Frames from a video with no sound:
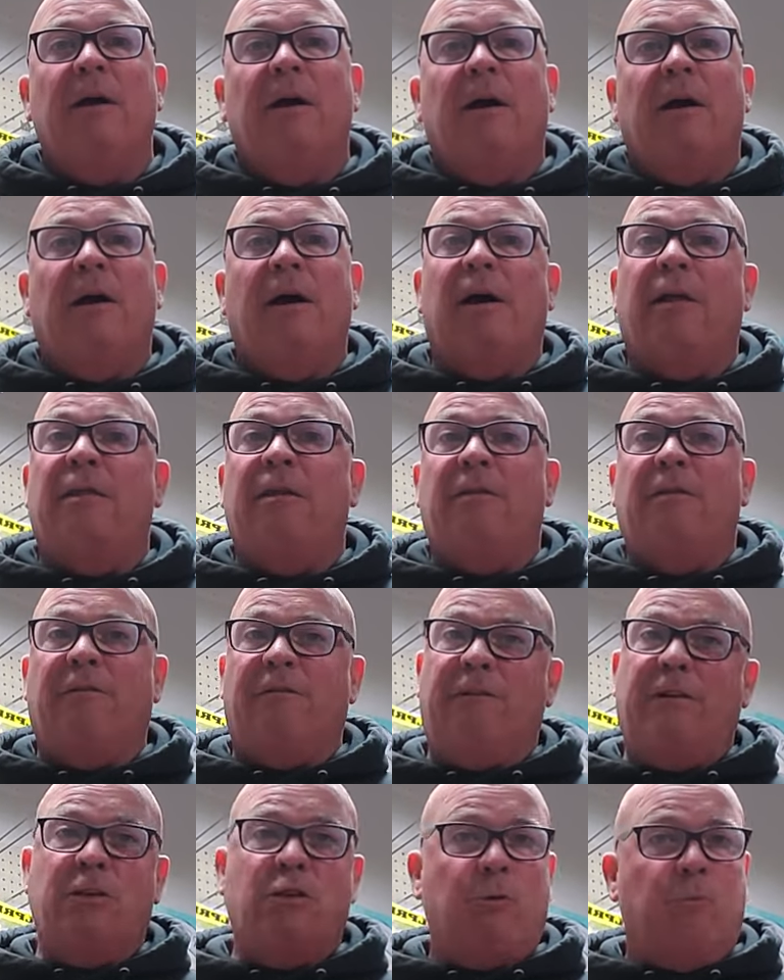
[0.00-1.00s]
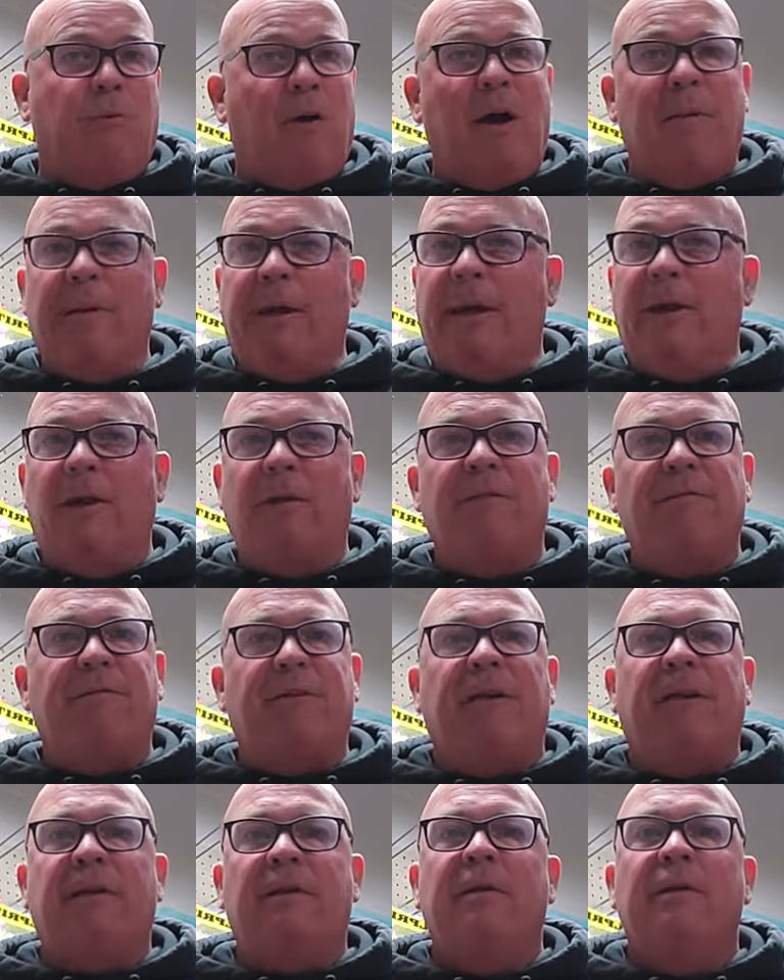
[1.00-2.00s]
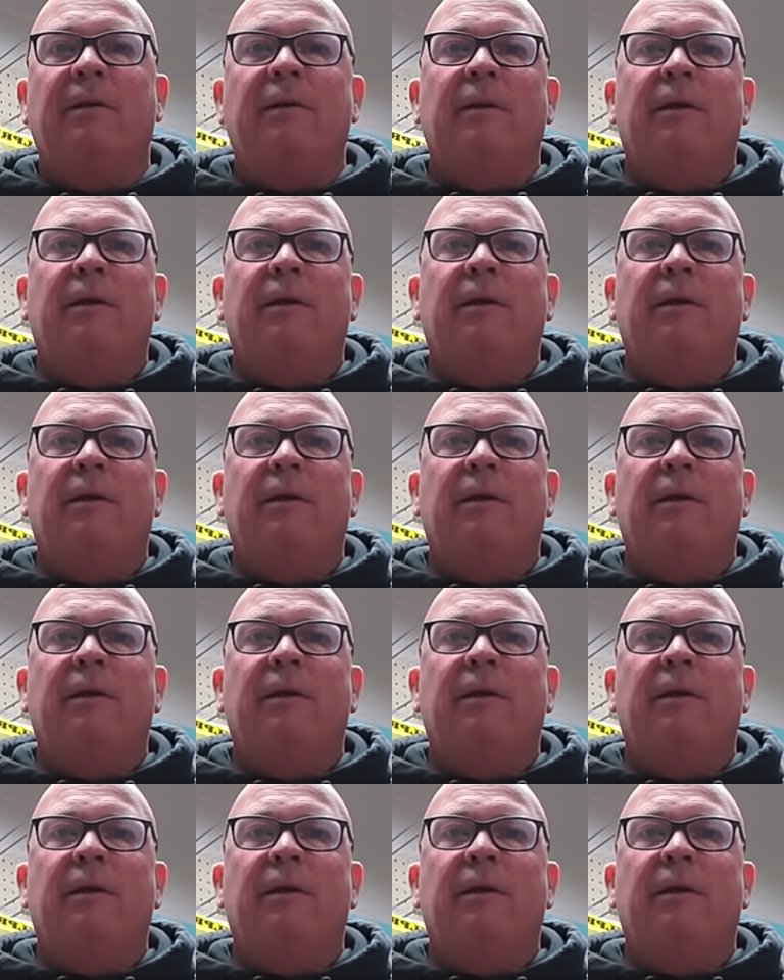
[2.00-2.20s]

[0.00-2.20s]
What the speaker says: The fish will probably get on the feed.